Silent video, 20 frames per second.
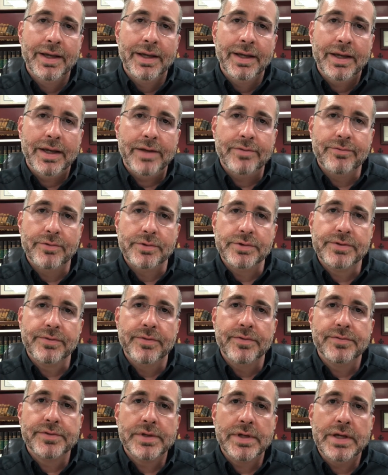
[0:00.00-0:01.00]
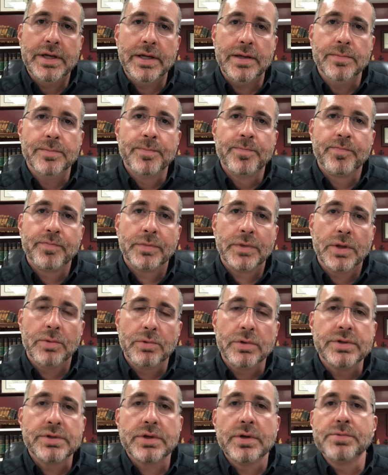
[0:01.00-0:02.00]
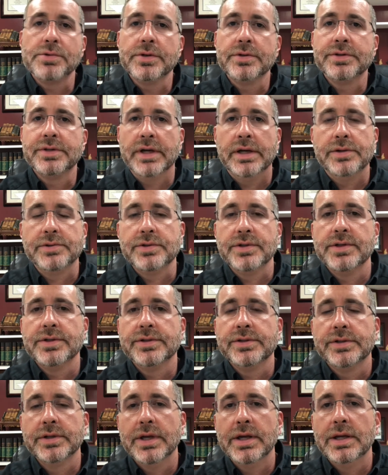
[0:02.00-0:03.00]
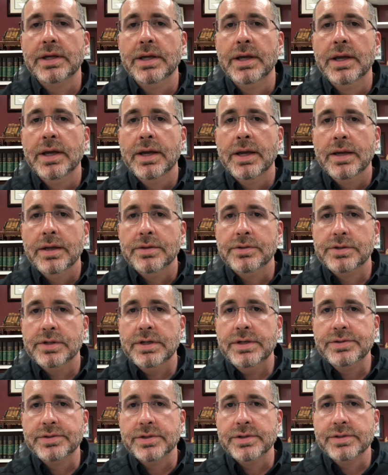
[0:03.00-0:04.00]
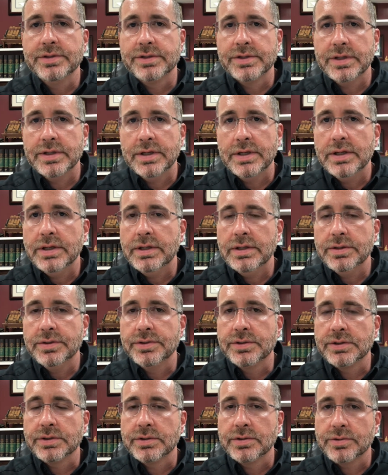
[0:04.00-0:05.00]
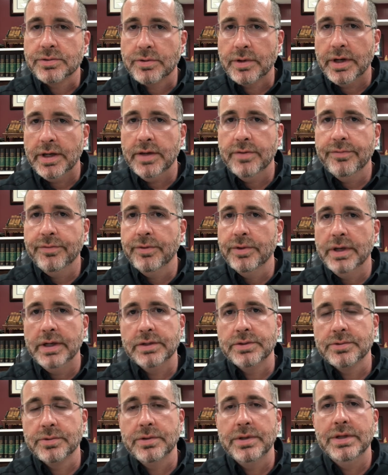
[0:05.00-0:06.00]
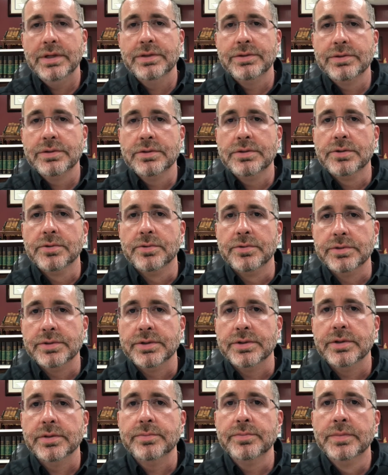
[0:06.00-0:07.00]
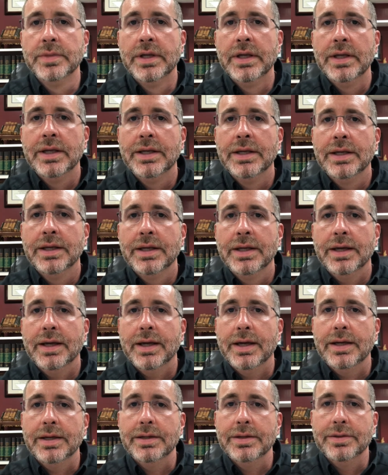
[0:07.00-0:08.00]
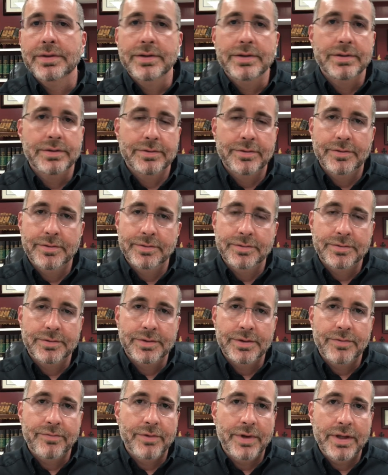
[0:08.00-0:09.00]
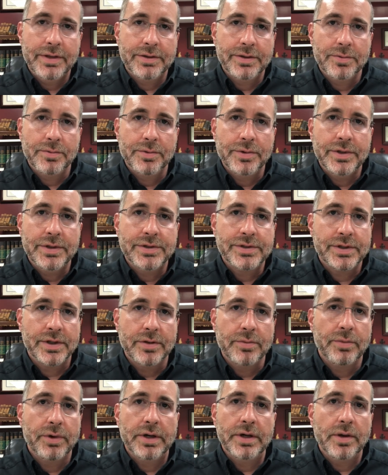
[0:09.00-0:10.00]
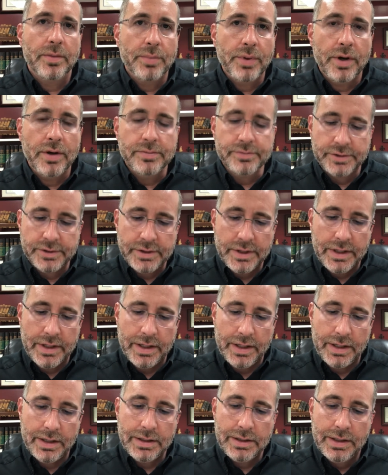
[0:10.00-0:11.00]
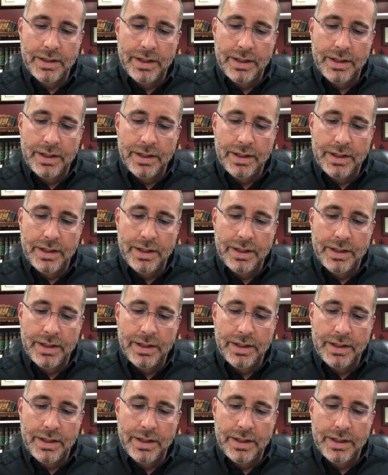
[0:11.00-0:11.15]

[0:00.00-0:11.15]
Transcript: and verse 15, where the scripture tells us that Jesus, in his triumphal entry into Jerusalem, uh, the, the event that we celebrate on Palm Sunday,